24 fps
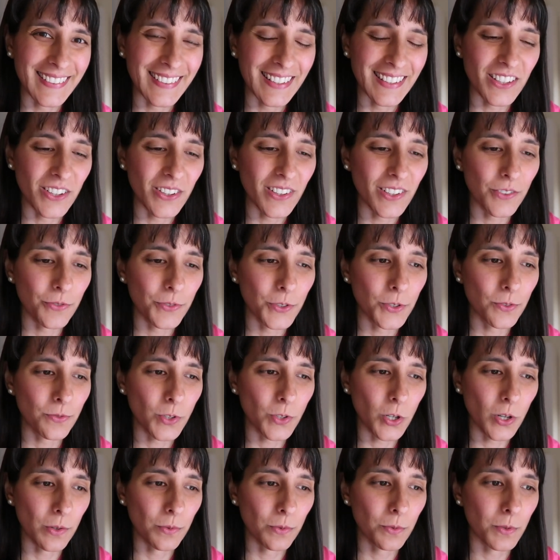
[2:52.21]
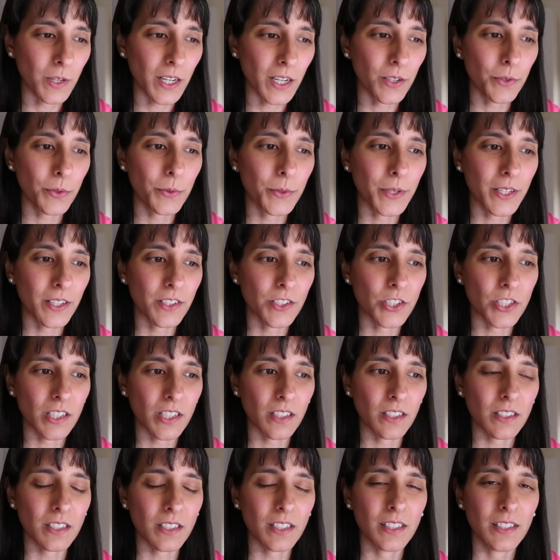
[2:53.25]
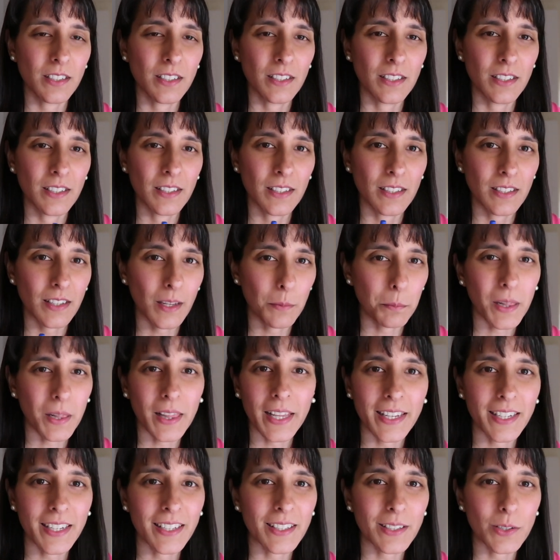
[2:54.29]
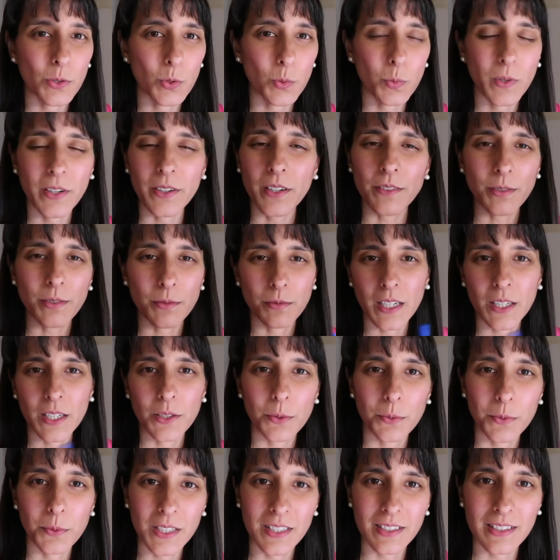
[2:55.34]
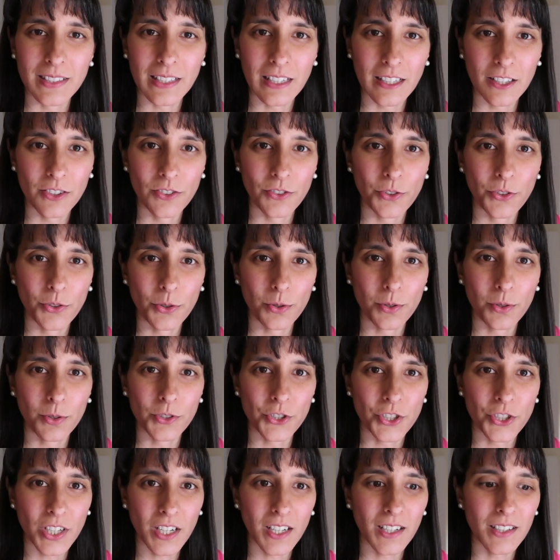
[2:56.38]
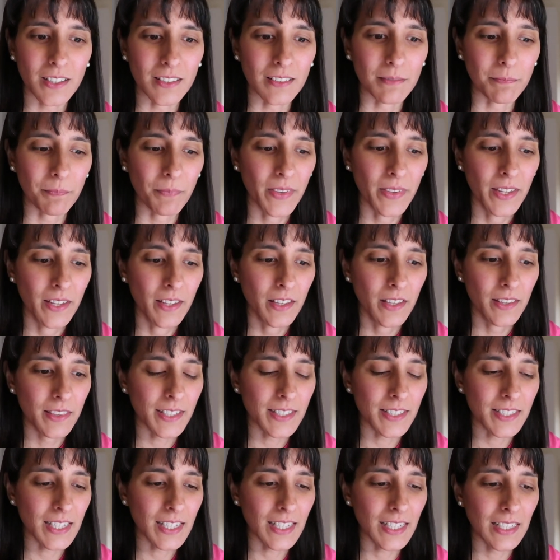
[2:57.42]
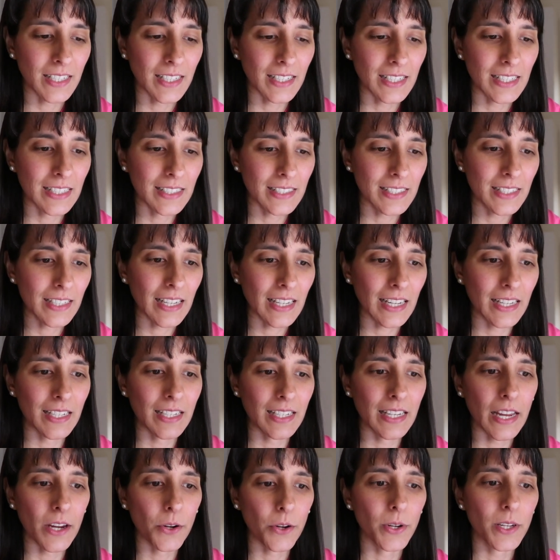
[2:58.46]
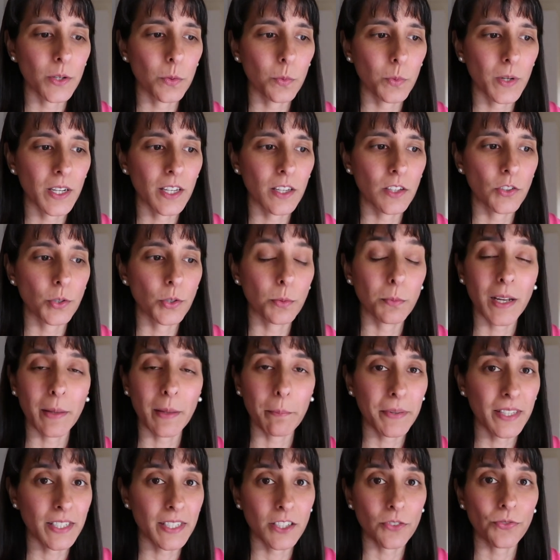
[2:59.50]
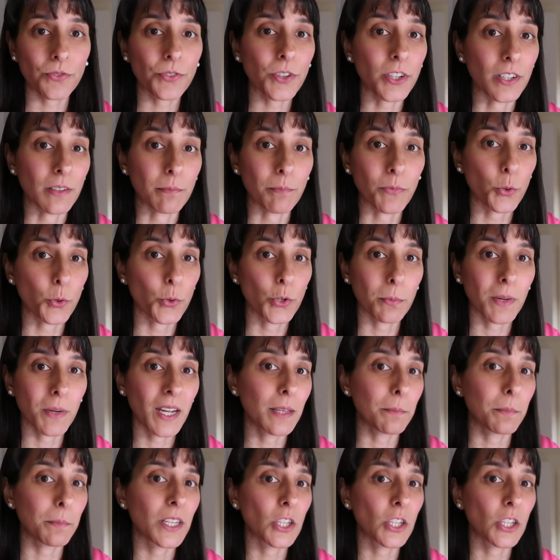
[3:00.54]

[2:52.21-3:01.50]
You know, if you've got Rahu conjunct a planet, or wherever Rahu is in your chart, that's going to indicate an area where you might be different or you might